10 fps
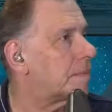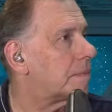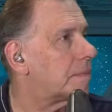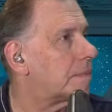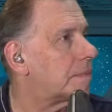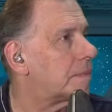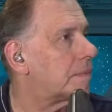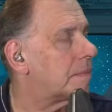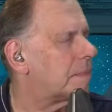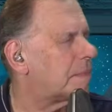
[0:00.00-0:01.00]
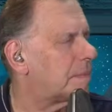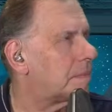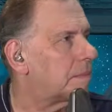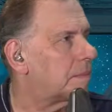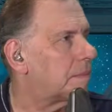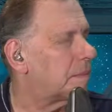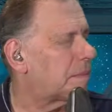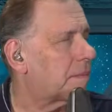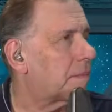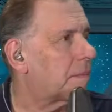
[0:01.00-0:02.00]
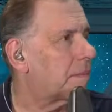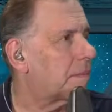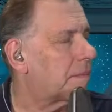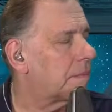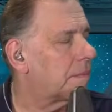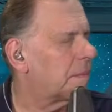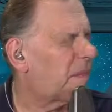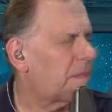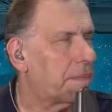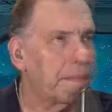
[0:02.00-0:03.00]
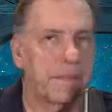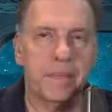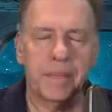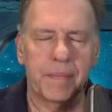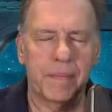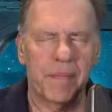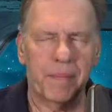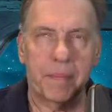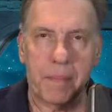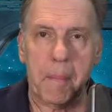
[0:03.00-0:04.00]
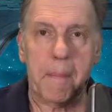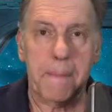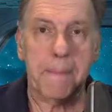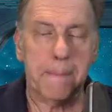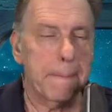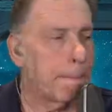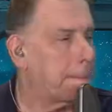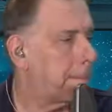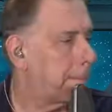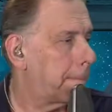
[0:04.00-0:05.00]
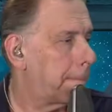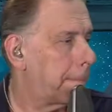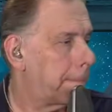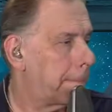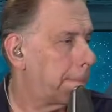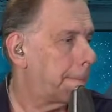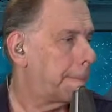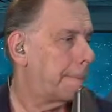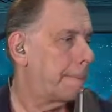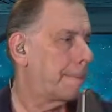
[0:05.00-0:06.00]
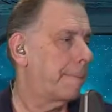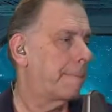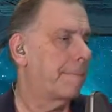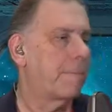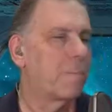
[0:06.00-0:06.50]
(silent)